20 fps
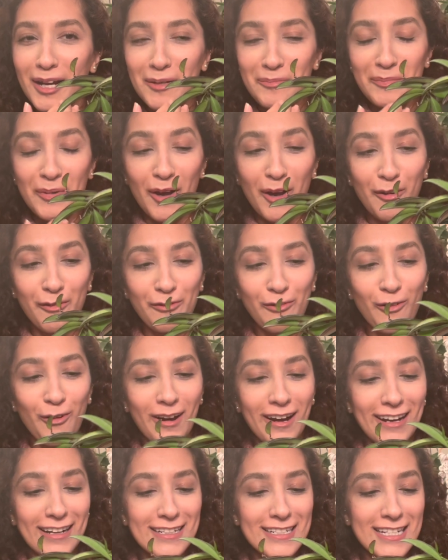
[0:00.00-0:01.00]
pot for
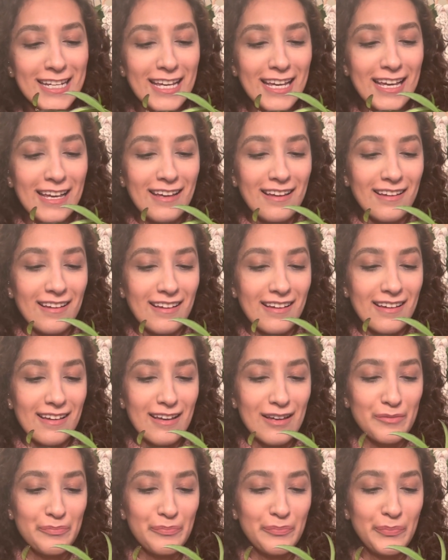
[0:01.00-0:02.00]
it,
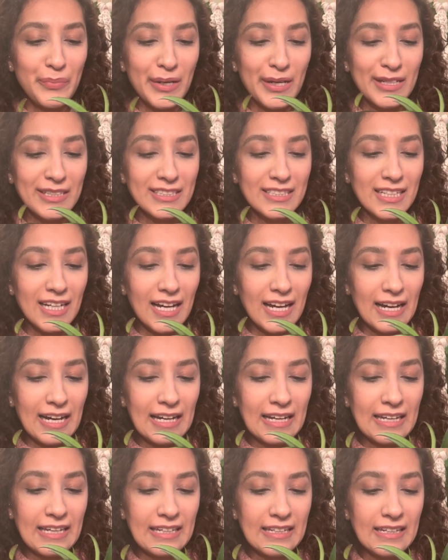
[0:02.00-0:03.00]
but
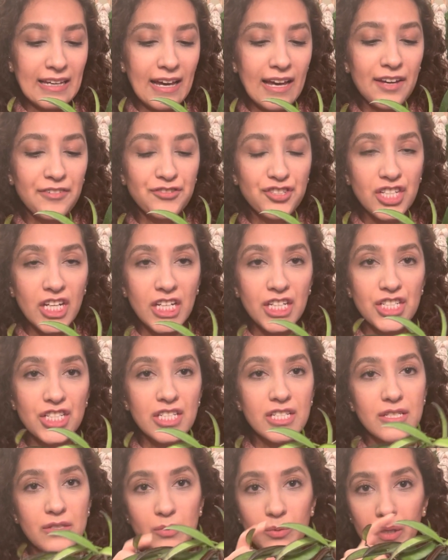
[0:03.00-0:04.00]
I have changed
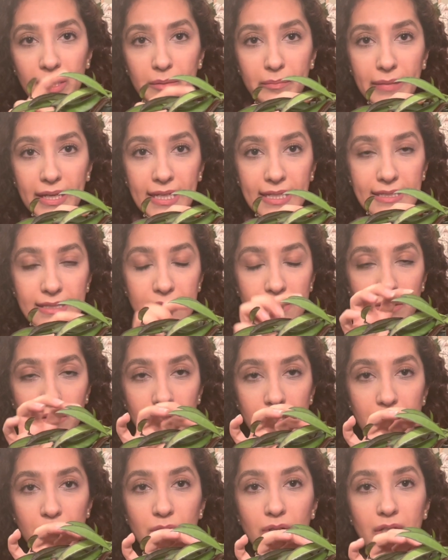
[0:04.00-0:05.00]
the soil mix. So
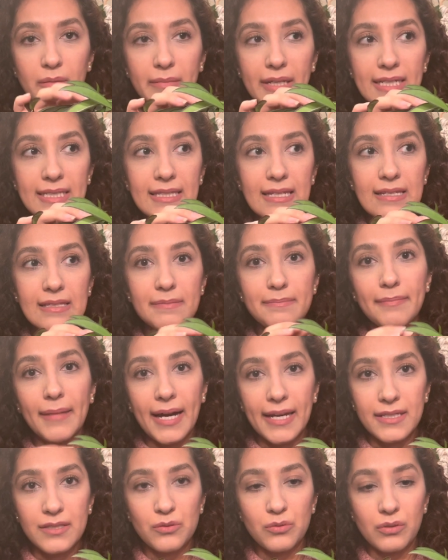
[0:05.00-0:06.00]
the soil mix is
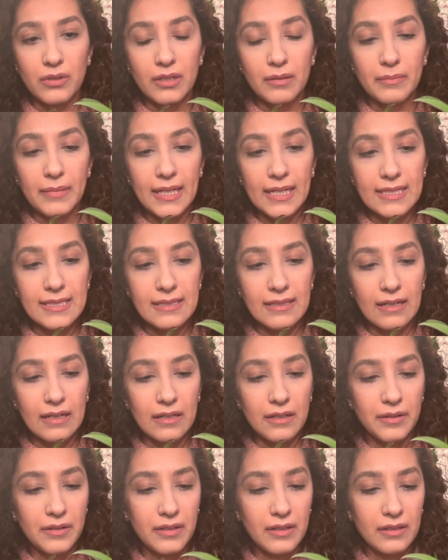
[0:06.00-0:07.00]
my soil mix.
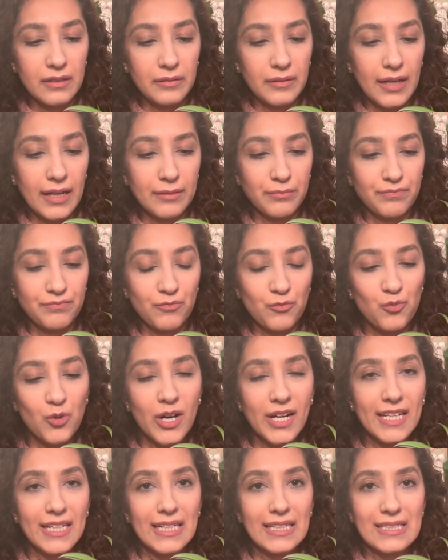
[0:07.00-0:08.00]
I
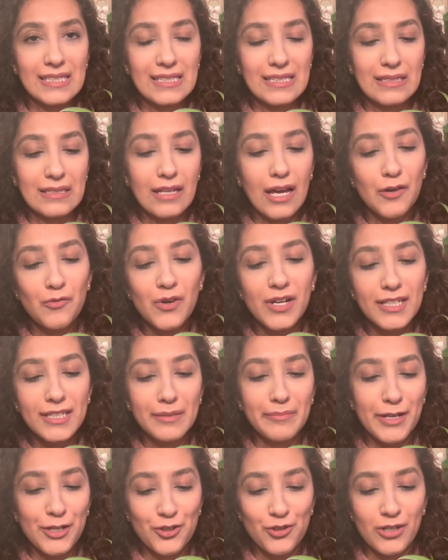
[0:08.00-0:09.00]
wanted to
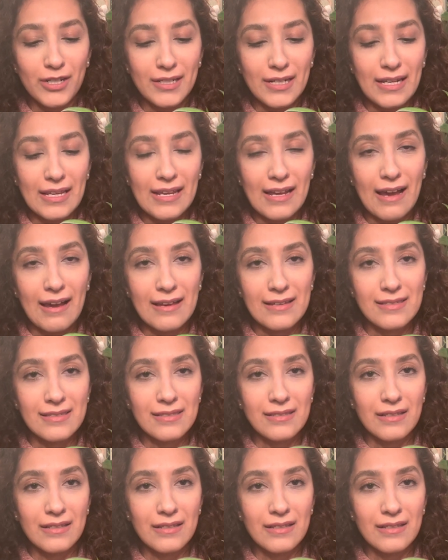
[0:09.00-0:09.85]
make sure it has